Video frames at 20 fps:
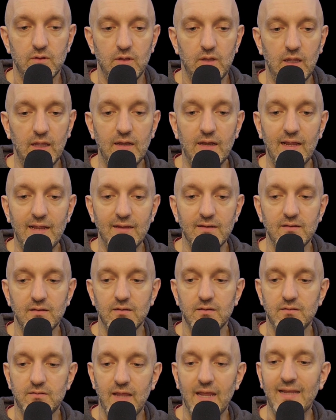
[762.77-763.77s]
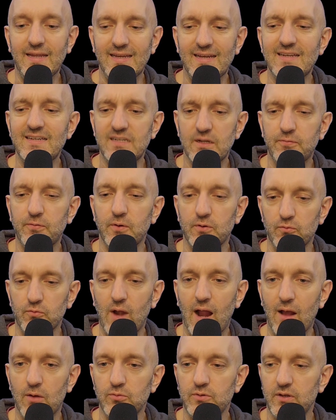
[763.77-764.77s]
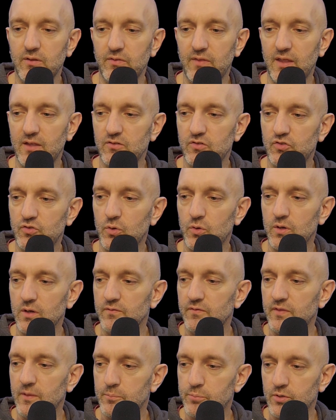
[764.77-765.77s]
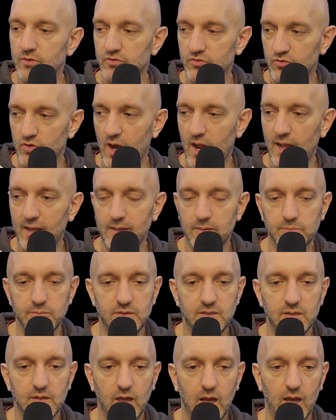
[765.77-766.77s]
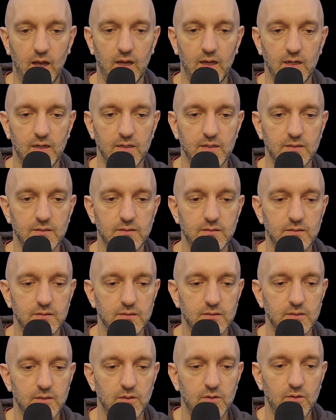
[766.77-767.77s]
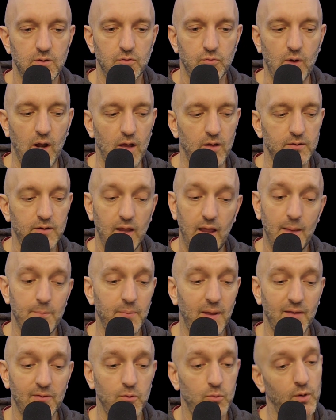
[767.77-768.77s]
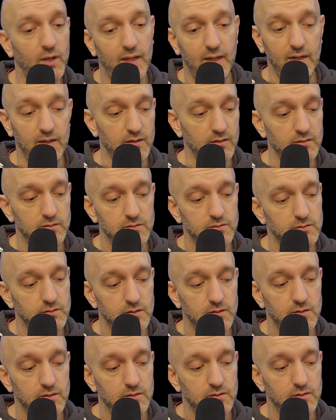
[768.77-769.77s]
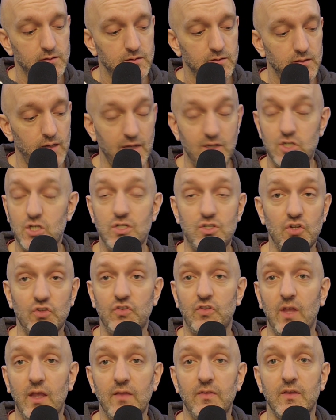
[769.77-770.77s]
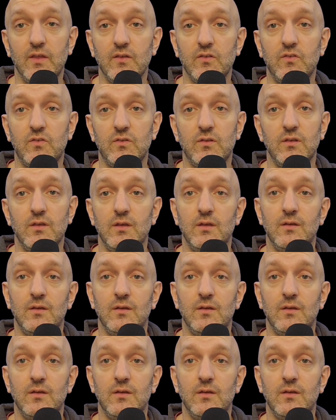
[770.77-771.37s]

in taking a different route than sort of the prescribed route. And by the way, I should just say this: